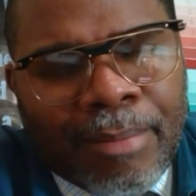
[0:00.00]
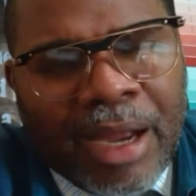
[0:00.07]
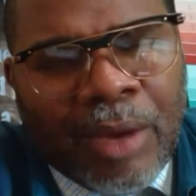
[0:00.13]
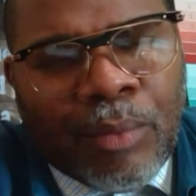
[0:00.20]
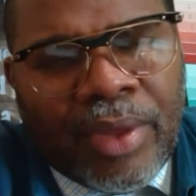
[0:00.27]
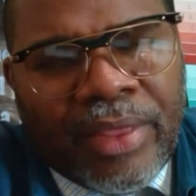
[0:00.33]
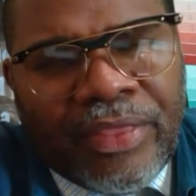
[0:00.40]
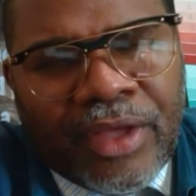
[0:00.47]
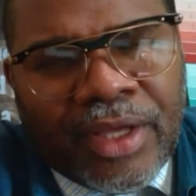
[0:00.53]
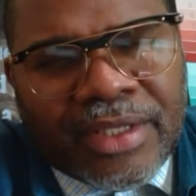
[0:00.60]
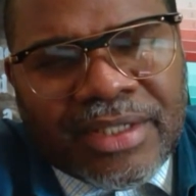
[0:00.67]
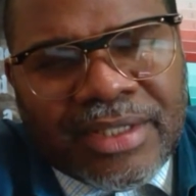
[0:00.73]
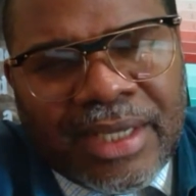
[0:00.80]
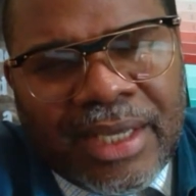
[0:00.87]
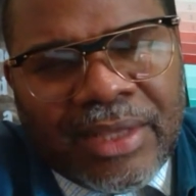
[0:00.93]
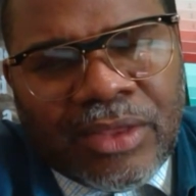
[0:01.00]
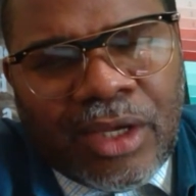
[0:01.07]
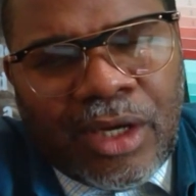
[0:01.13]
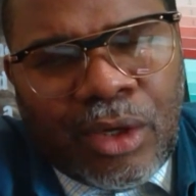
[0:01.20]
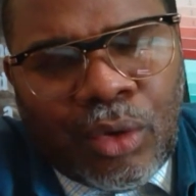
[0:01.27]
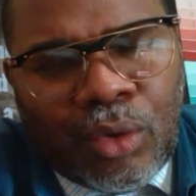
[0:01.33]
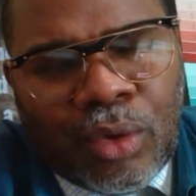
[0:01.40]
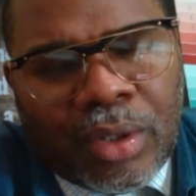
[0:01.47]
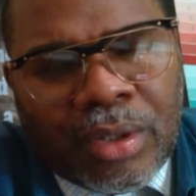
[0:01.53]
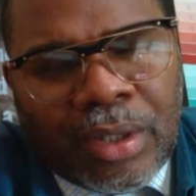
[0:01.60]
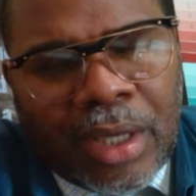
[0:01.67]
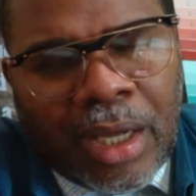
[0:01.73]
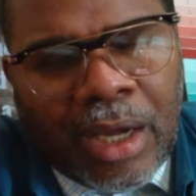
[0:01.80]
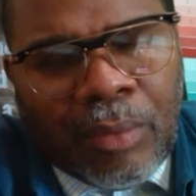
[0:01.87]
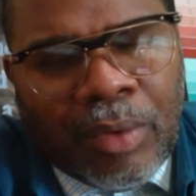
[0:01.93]
by what thus saith the
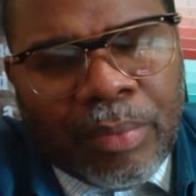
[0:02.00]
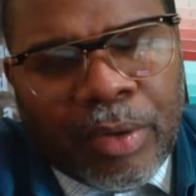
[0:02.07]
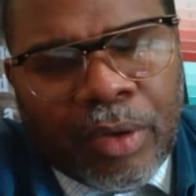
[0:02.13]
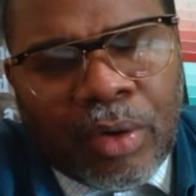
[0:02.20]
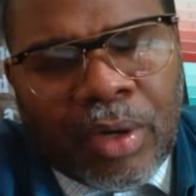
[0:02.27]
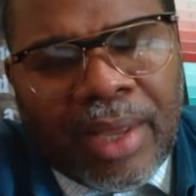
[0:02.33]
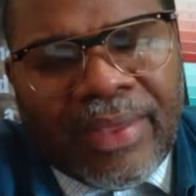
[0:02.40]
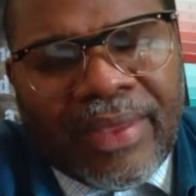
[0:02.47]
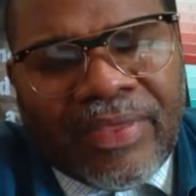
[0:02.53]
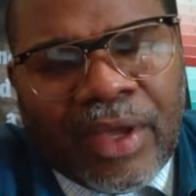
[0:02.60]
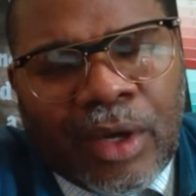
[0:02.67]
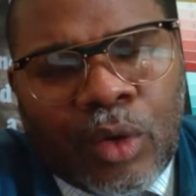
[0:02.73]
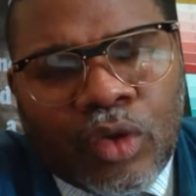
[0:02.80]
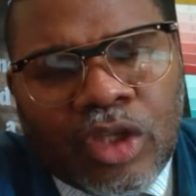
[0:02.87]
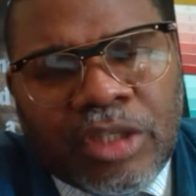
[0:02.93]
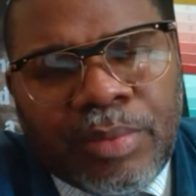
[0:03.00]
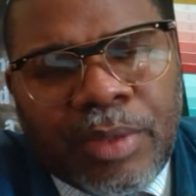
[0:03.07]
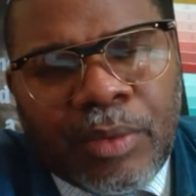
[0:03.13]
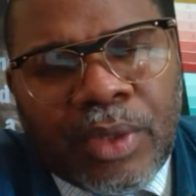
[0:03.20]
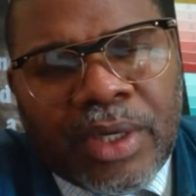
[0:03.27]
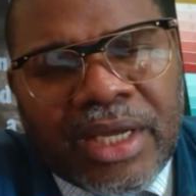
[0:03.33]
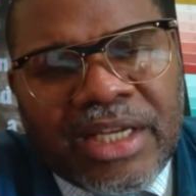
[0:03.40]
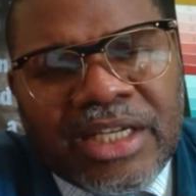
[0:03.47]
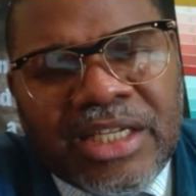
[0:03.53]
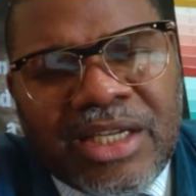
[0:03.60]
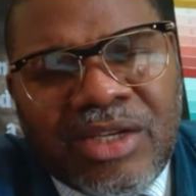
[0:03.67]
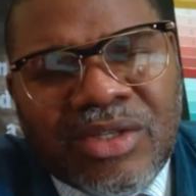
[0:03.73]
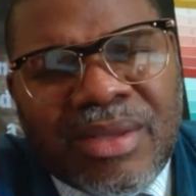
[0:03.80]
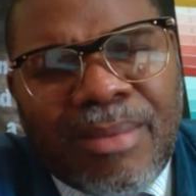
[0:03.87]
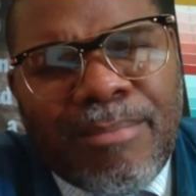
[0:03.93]
Lord God. We pray, O oh God, that the Holy Spirit will
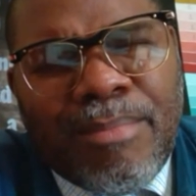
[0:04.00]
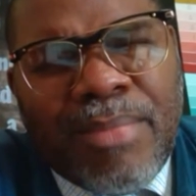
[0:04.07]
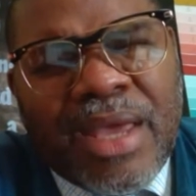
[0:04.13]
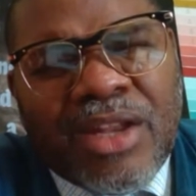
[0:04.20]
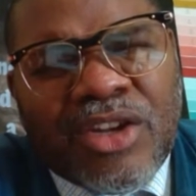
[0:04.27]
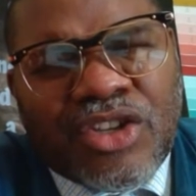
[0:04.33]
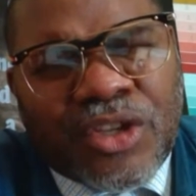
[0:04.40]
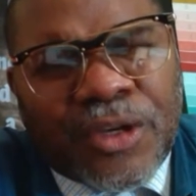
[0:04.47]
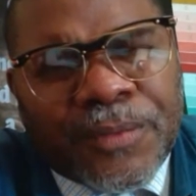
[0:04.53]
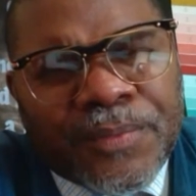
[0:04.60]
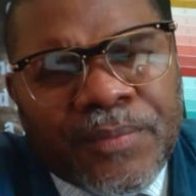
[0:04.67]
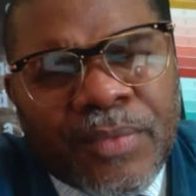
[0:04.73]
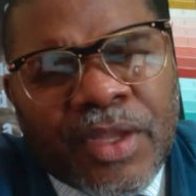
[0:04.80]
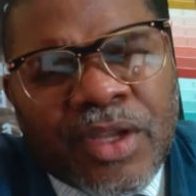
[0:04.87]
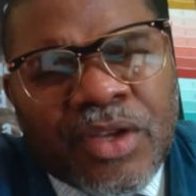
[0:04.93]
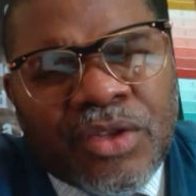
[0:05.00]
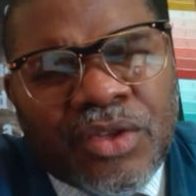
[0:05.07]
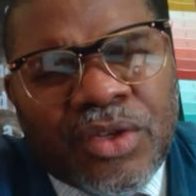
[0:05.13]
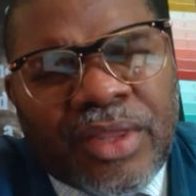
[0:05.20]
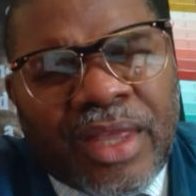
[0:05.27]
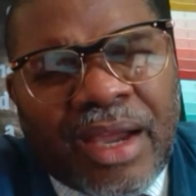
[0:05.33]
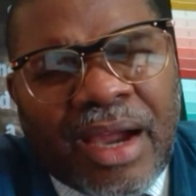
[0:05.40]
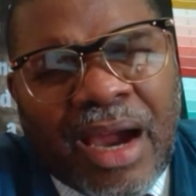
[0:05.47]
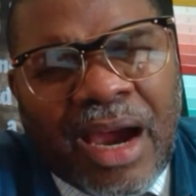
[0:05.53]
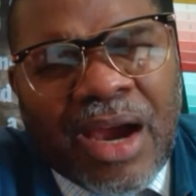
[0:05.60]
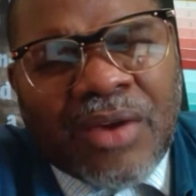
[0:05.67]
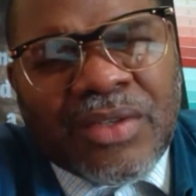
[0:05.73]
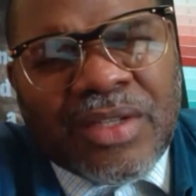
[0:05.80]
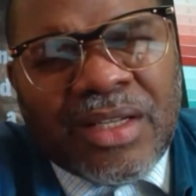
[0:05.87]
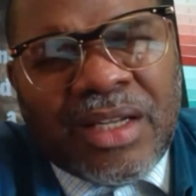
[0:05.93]
continue to minister to their
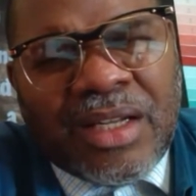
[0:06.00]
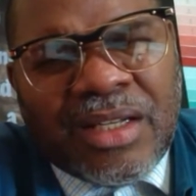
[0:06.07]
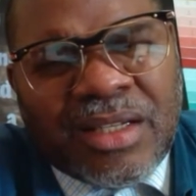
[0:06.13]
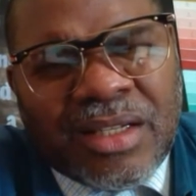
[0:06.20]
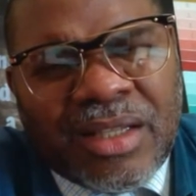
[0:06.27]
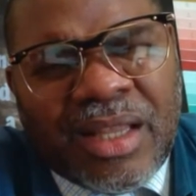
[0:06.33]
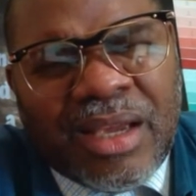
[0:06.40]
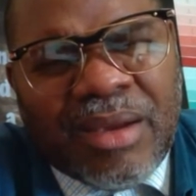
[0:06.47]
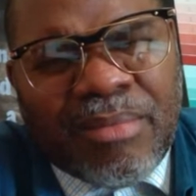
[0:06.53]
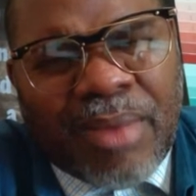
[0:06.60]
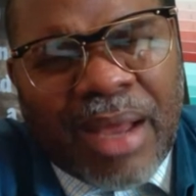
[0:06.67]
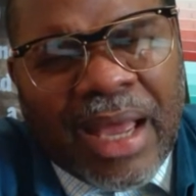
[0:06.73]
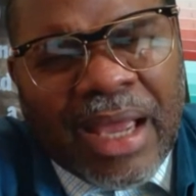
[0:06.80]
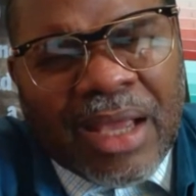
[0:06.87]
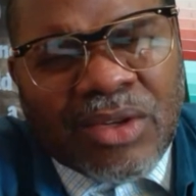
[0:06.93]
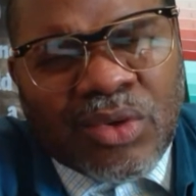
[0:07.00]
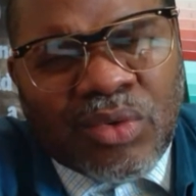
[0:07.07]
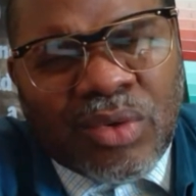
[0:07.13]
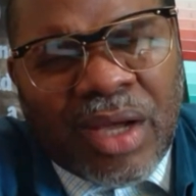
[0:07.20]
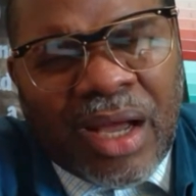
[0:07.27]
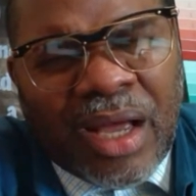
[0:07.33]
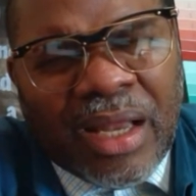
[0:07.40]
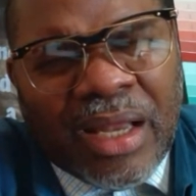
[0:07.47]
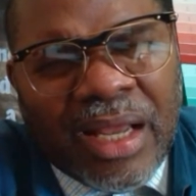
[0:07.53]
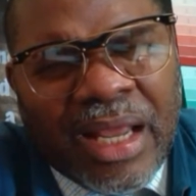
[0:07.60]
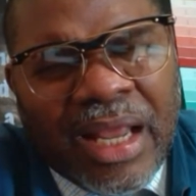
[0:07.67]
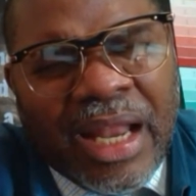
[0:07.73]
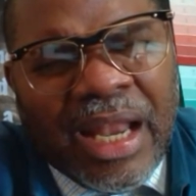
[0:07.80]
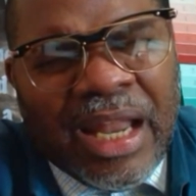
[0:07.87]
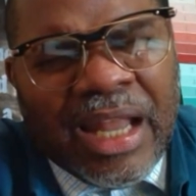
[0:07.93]
hearts and into their minds, O oh God.
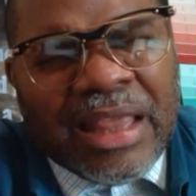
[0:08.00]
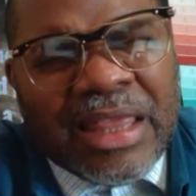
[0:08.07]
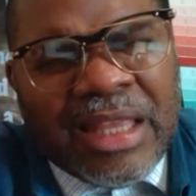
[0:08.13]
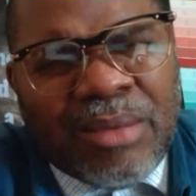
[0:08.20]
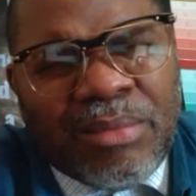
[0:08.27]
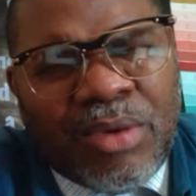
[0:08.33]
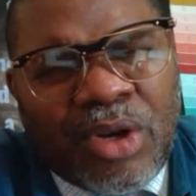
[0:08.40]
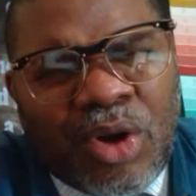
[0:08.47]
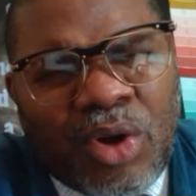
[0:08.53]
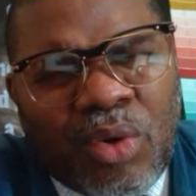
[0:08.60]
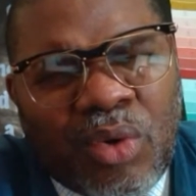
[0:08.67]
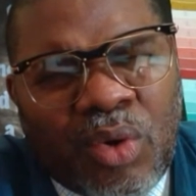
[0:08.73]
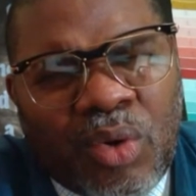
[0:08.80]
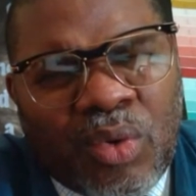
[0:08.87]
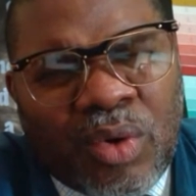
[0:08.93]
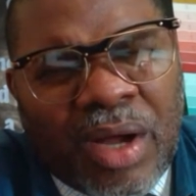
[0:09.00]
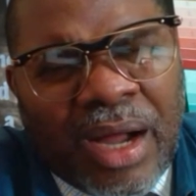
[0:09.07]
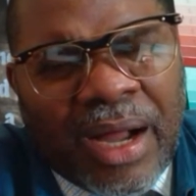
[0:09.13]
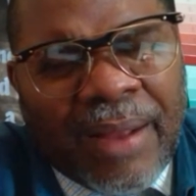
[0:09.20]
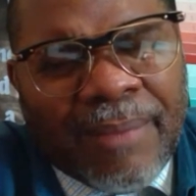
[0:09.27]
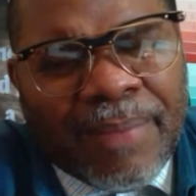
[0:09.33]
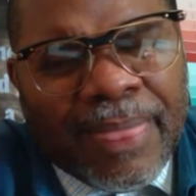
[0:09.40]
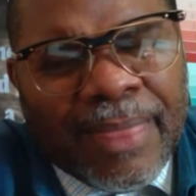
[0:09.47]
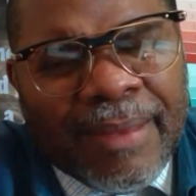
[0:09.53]
Let them know, O oh God,